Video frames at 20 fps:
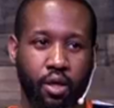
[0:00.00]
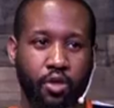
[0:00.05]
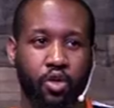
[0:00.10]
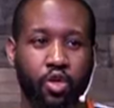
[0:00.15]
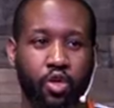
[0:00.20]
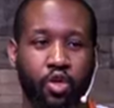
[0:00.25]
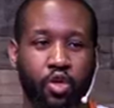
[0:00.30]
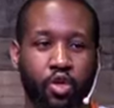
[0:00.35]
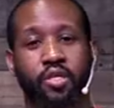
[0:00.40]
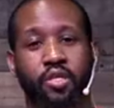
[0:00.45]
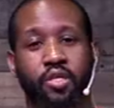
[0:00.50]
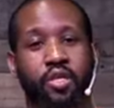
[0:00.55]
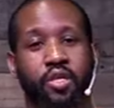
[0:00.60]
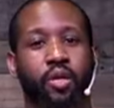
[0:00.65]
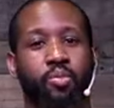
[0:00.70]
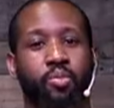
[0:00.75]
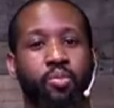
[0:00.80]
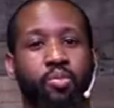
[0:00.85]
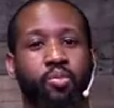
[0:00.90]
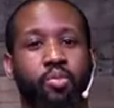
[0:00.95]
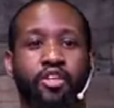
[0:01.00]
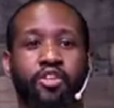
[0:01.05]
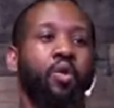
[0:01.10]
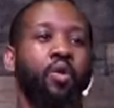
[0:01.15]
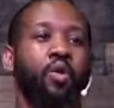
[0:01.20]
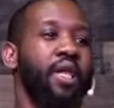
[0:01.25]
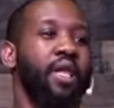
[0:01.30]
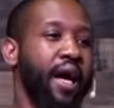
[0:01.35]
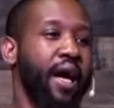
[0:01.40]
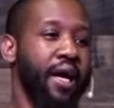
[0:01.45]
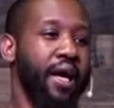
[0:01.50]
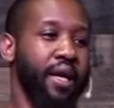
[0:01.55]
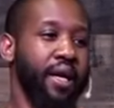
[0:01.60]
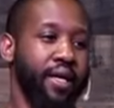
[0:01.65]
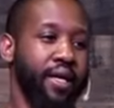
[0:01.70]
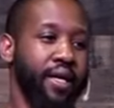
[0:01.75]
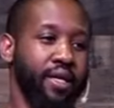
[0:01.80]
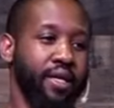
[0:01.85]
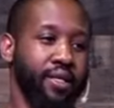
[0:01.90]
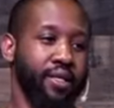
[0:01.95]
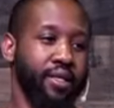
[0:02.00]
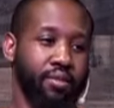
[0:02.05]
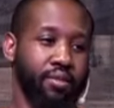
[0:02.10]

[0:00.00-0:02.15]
go to the airport, there's no lines.